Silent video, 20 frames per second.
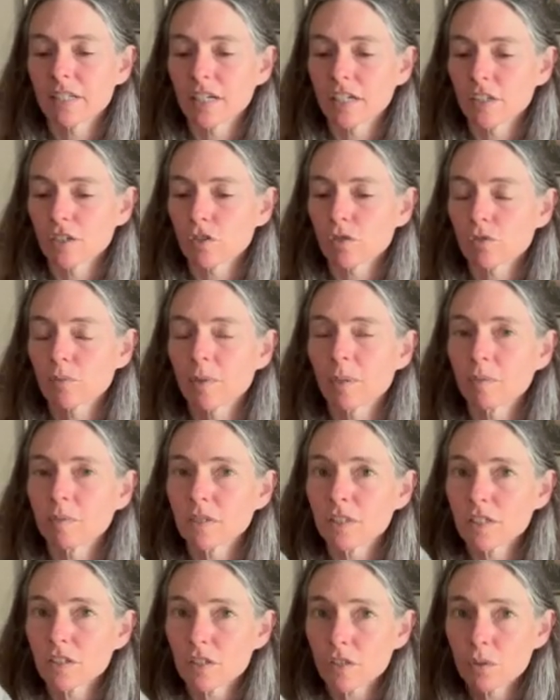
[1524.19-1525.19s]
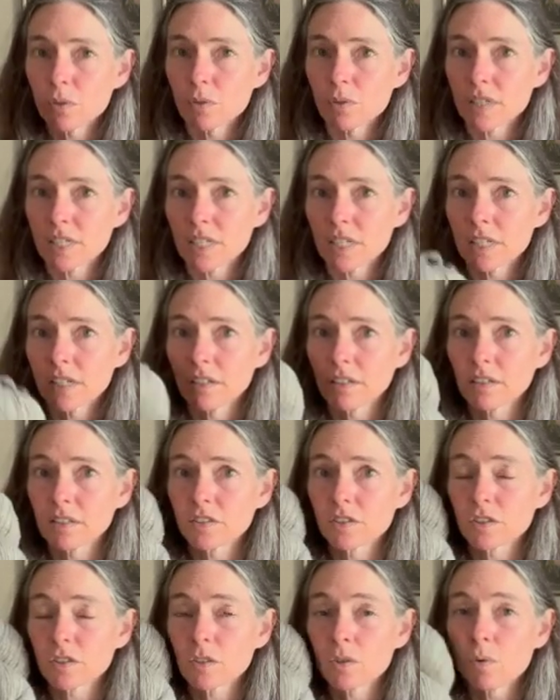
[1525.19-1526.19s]
I just remember that it's Corriedale.
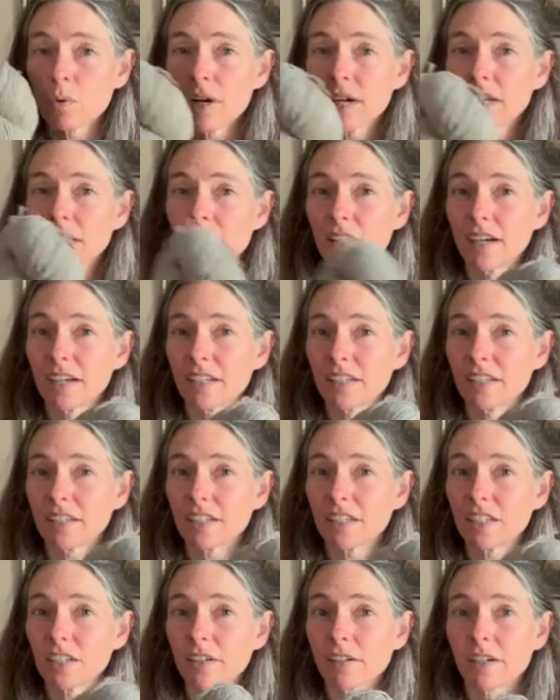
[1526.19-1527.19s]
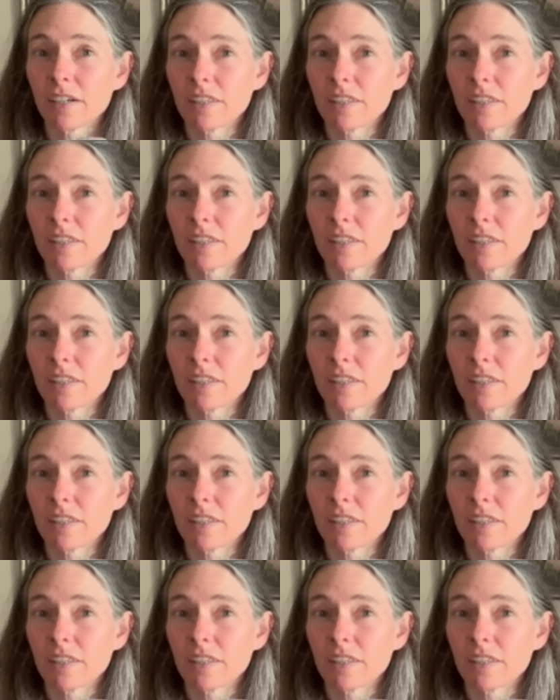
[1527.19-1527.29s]
There's quite a lot in here.